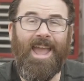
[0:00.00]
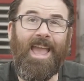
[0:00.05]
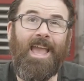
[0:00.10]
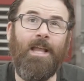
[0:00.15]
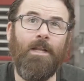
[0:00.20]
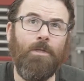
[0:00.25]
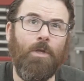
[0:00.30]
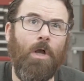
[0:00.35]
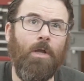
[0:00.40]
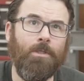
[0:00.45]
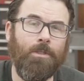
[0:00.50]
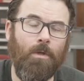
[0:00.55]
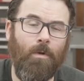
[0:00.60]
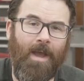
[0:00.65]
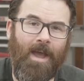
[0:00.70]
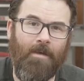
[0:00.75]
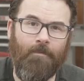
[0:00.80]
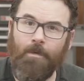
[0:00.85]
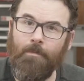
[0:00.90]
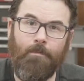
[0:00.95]
and also
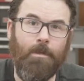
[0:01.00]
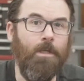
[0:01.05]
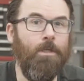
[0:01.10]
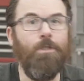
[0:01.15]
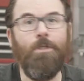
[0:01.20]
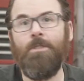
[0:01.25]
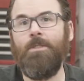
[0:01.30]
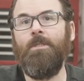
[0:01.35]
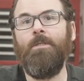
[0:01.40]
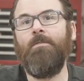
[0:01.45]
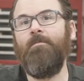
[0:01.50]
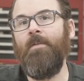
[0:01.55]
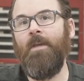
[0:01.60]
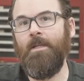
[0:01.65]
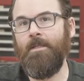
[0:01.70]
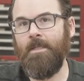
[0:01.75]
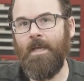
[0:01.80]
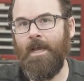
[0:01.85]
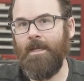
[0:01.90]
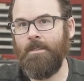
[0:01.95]
have it be just this
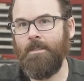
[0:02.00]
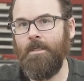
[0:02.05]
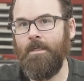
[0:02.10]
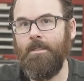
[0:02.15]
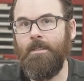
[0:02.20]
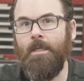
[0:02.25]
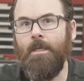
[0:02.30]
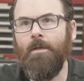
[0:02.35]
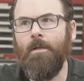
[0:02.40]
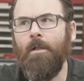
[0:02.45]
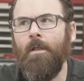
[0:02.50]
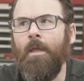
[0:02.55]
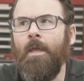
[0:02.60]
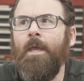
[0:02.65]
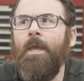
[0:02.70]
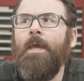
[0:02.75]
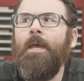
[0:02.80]
fantastic deal.